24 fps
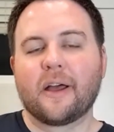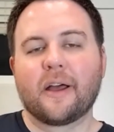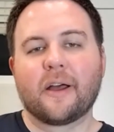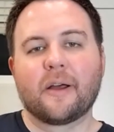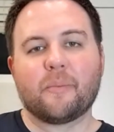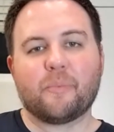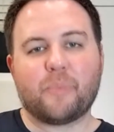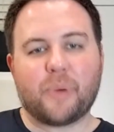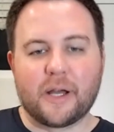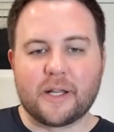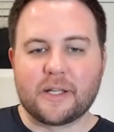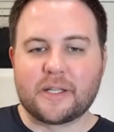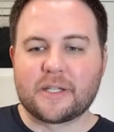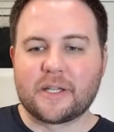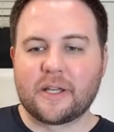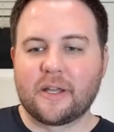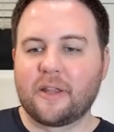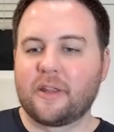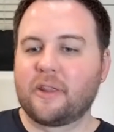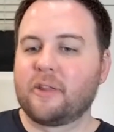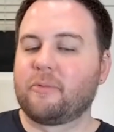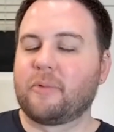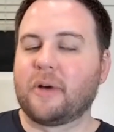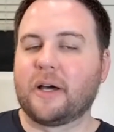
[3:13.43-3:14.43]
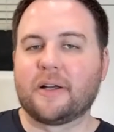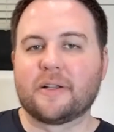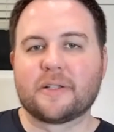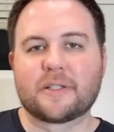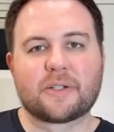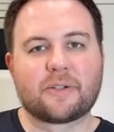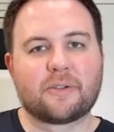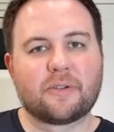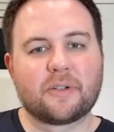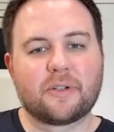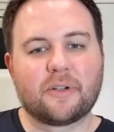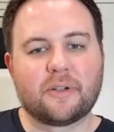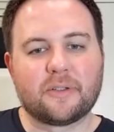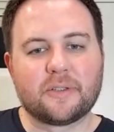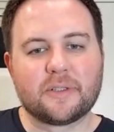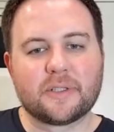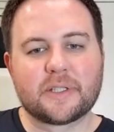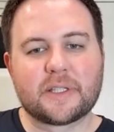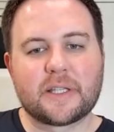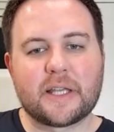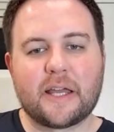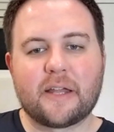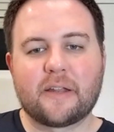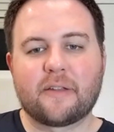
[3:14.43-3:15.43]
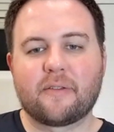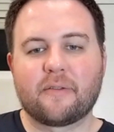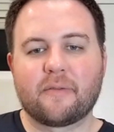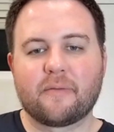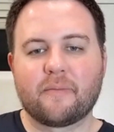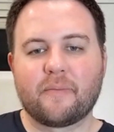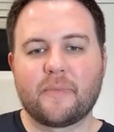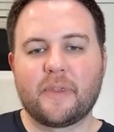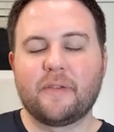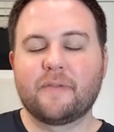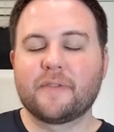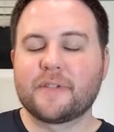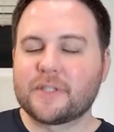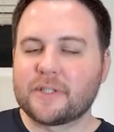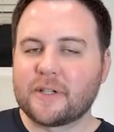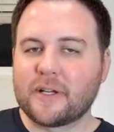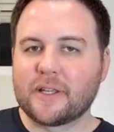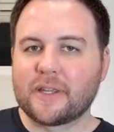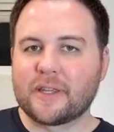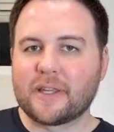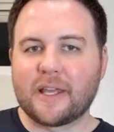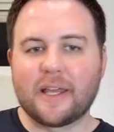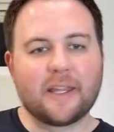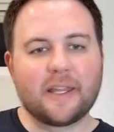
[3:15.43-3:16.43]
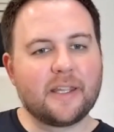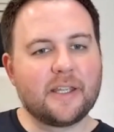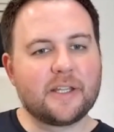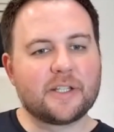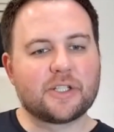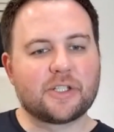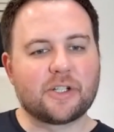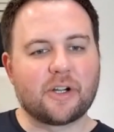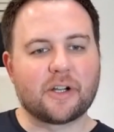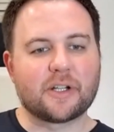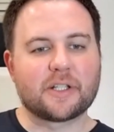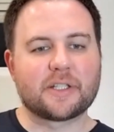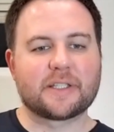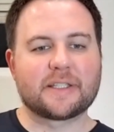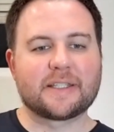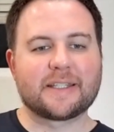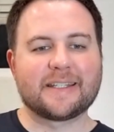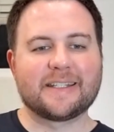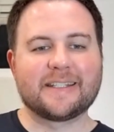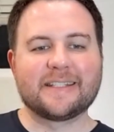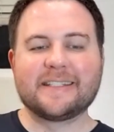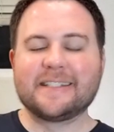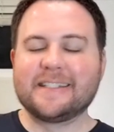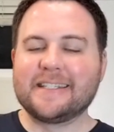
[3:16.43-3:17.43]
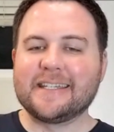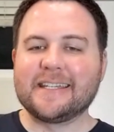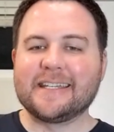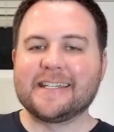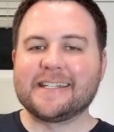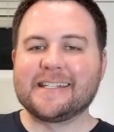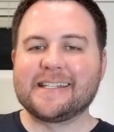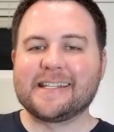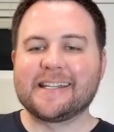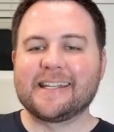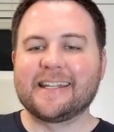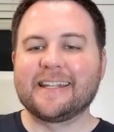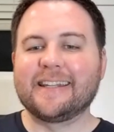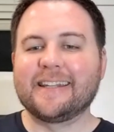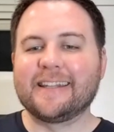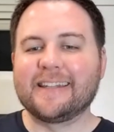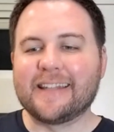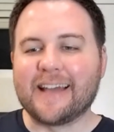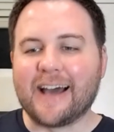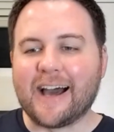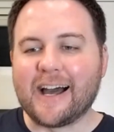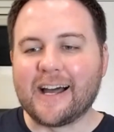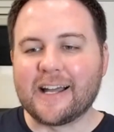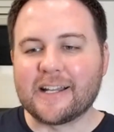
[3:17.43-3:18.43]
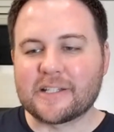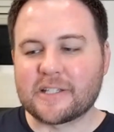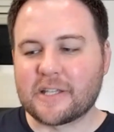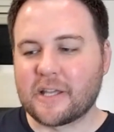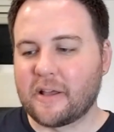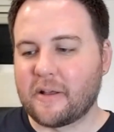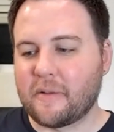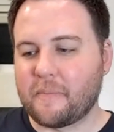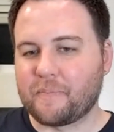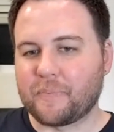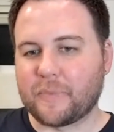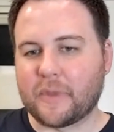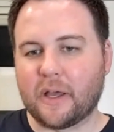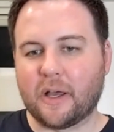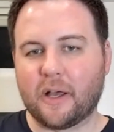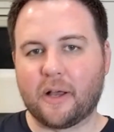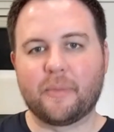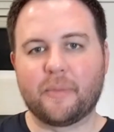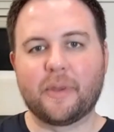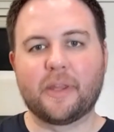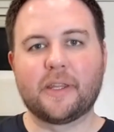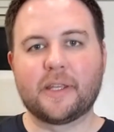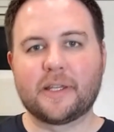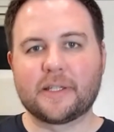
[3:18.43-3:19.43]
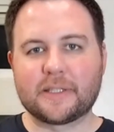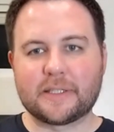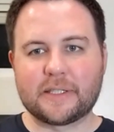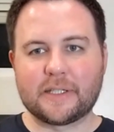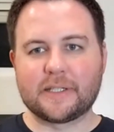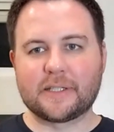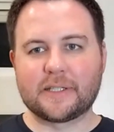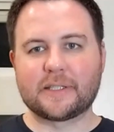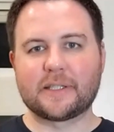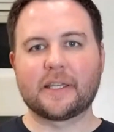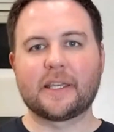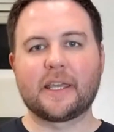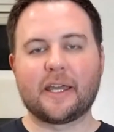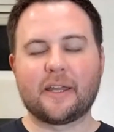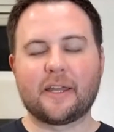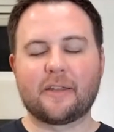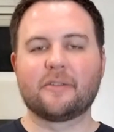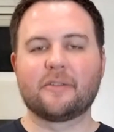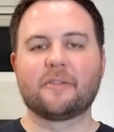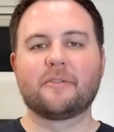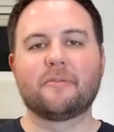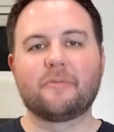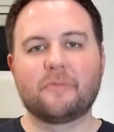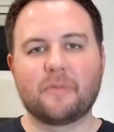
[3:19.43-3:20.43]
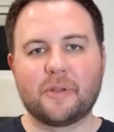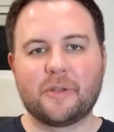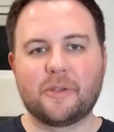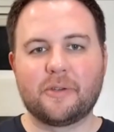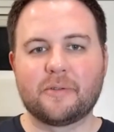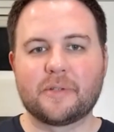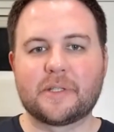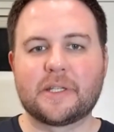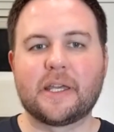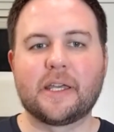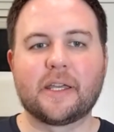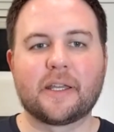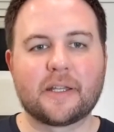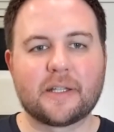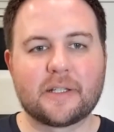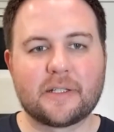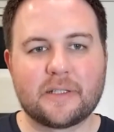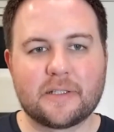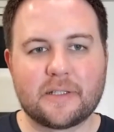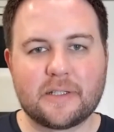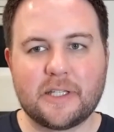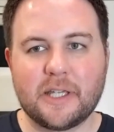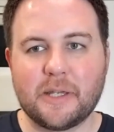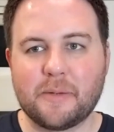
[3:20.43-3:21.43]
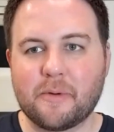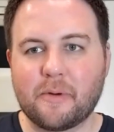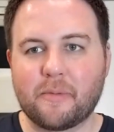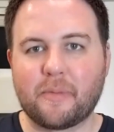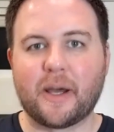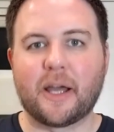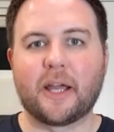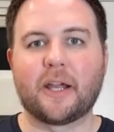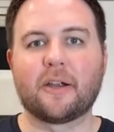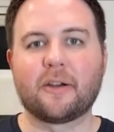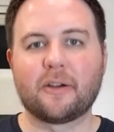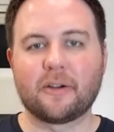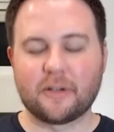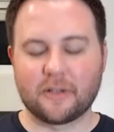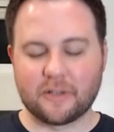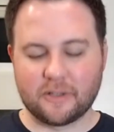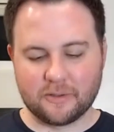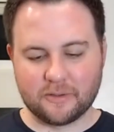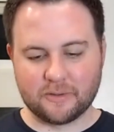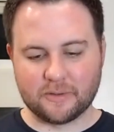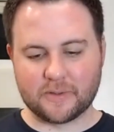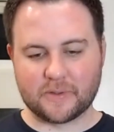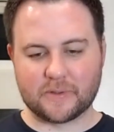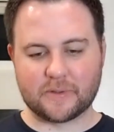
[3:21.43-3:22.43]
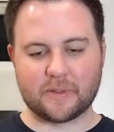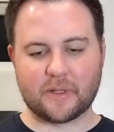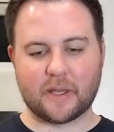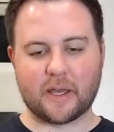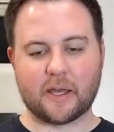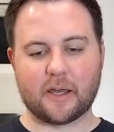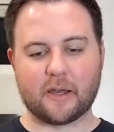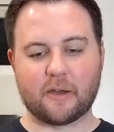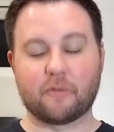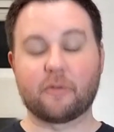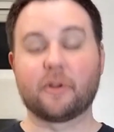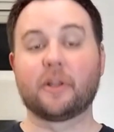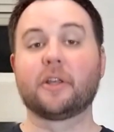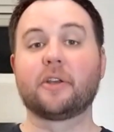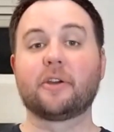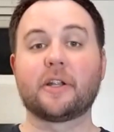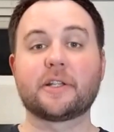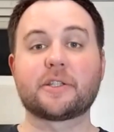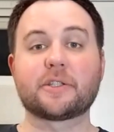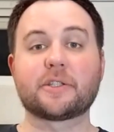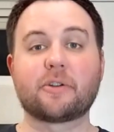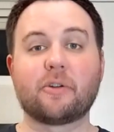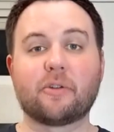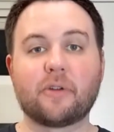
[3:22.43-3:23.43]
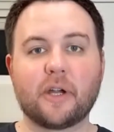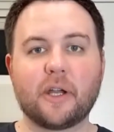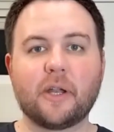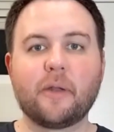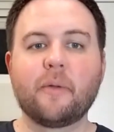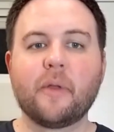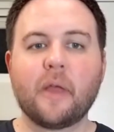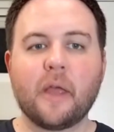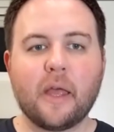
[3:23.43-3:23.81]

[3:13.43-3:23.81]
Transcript: But the Wild scored goals at even strength, and the Sharks did not. And this is, again, when you take Timo Meier, who's really good at scoring,